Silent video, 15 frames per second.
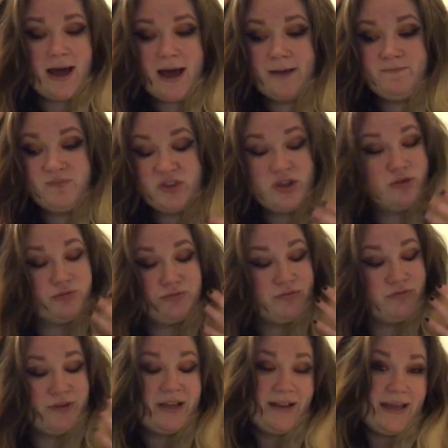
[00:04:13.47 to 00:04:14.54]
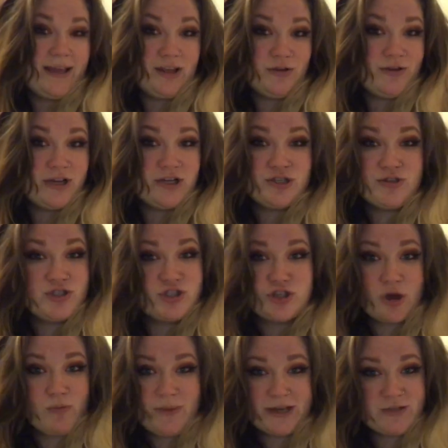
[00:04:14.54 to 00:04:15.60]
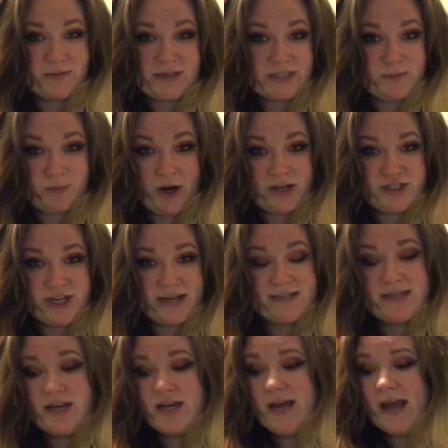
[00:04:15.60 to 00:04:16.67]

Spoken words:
You can do so much with this project,